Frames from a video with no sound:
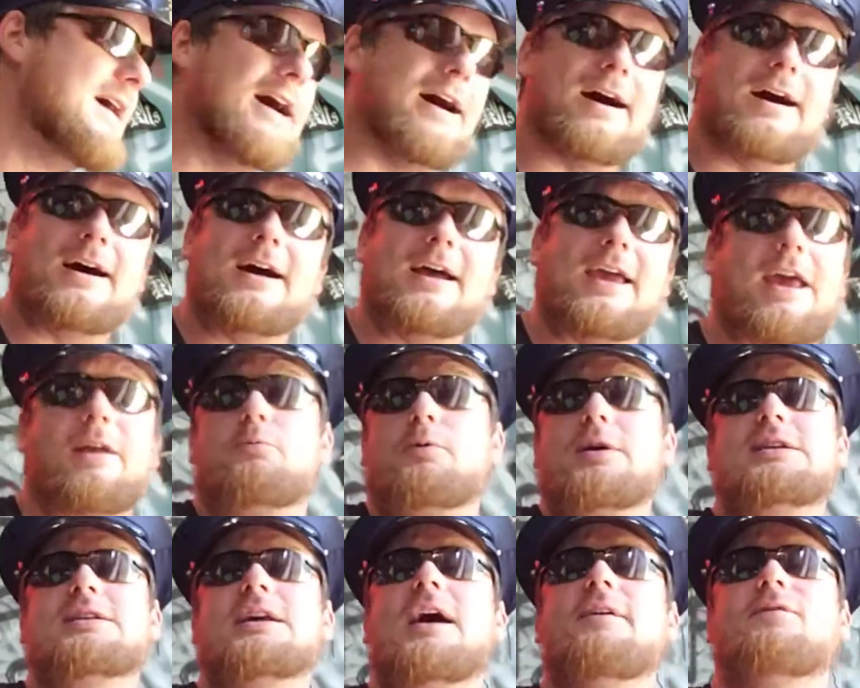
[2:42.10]
uh, and
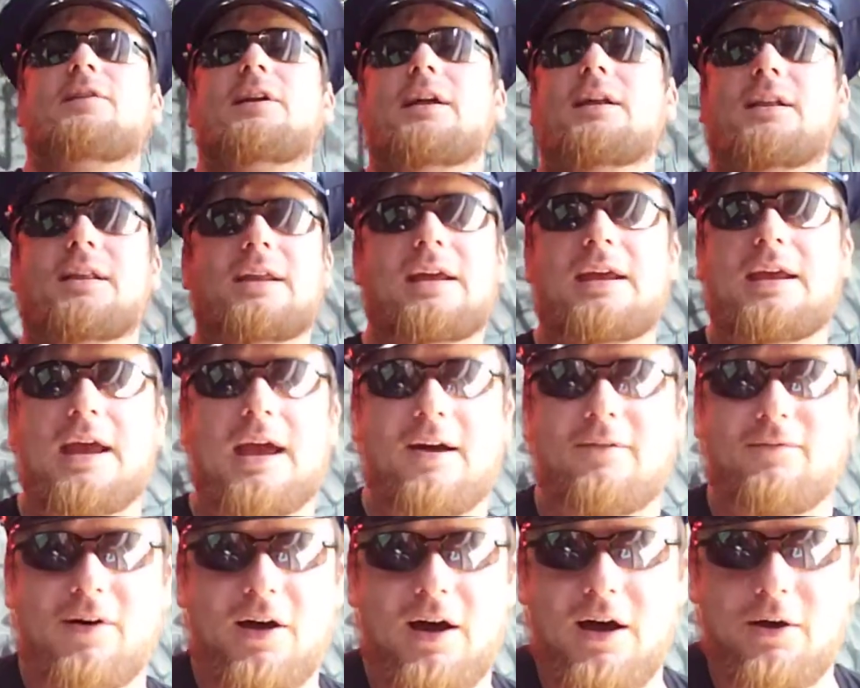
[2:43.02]
we definitely
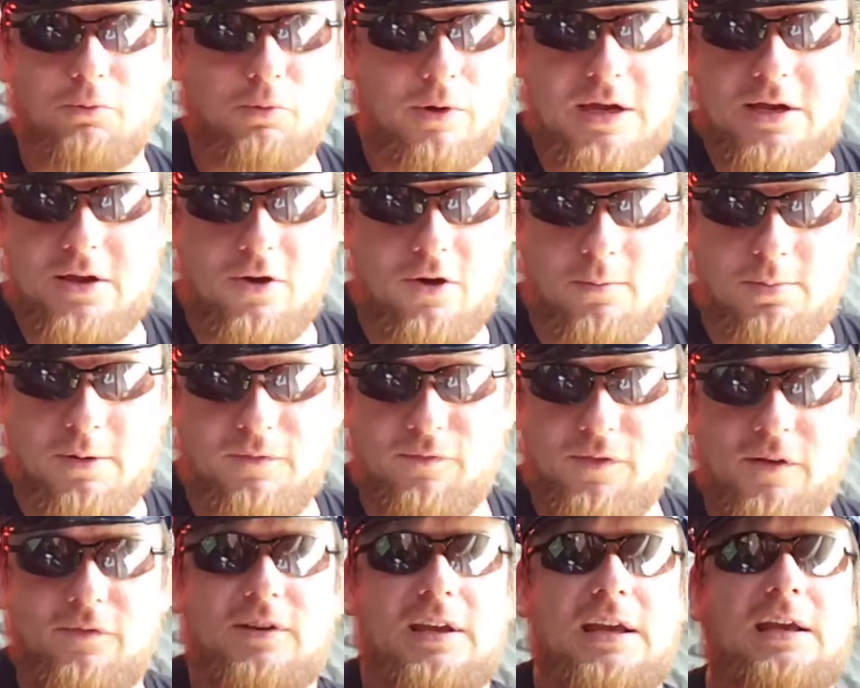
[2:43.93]
have uh, recouped
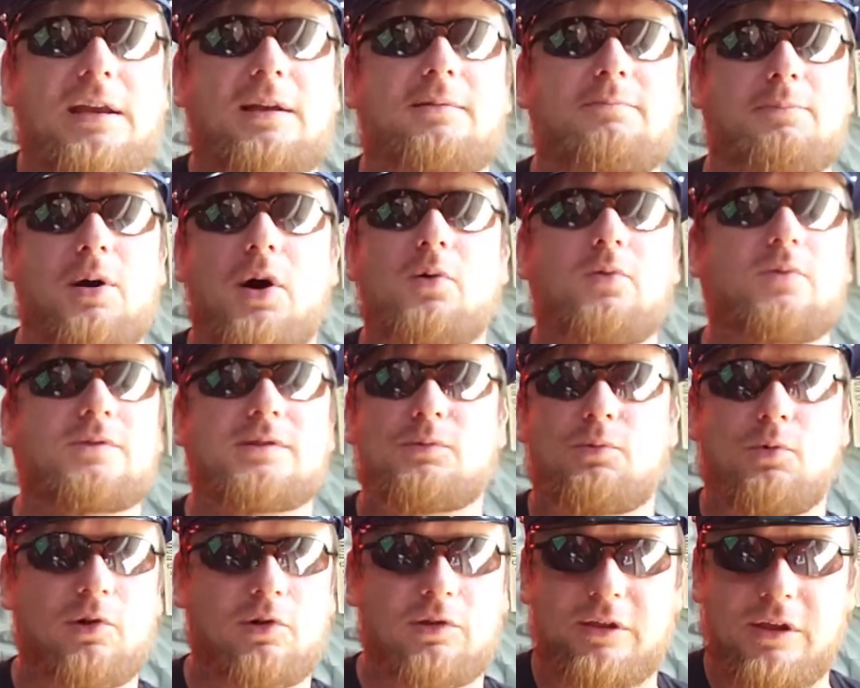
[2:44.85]
15 bones
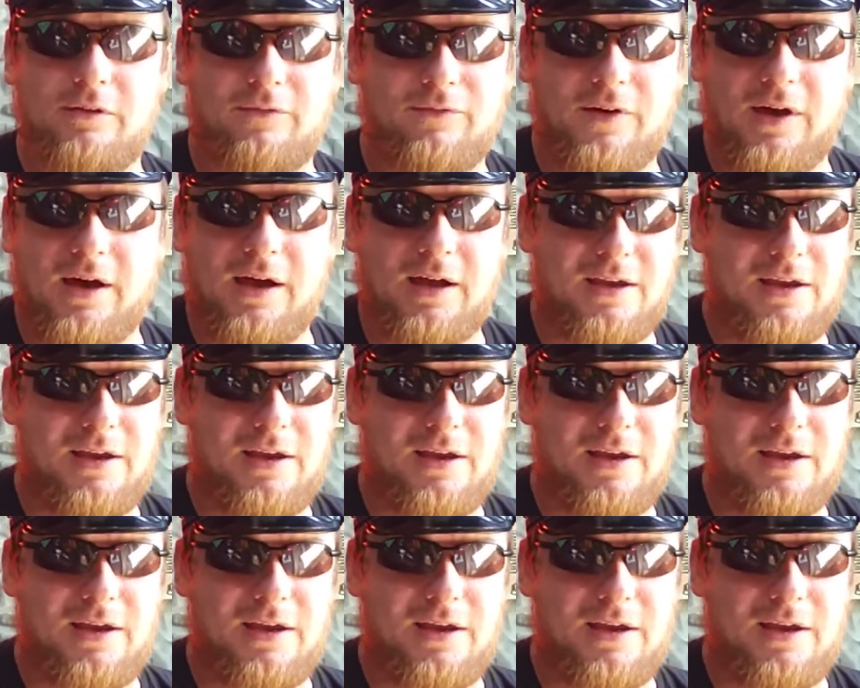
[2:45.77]
worth of uh,